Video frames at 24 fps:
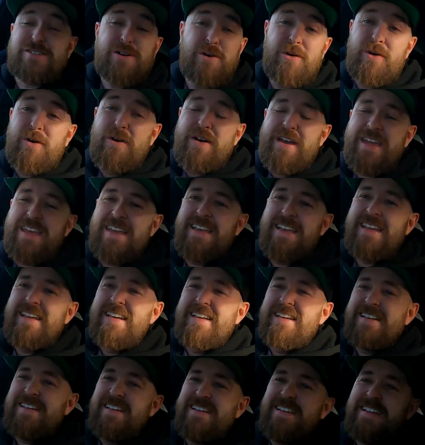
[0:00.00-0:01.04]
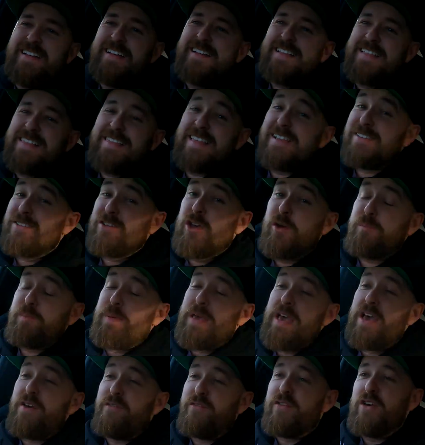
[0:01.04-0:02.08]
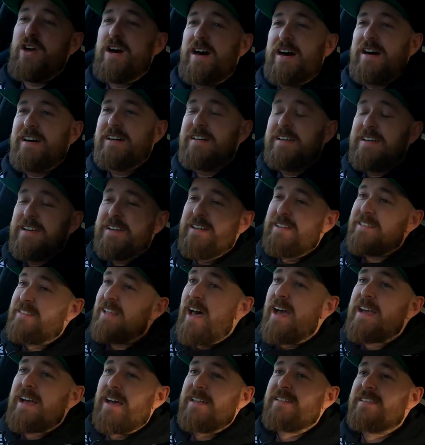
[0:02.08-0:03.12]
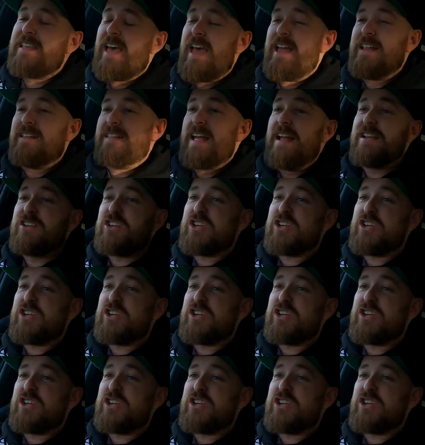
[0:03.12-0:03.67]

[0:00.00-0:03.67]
toy, this could be it for you. Because like I said, they're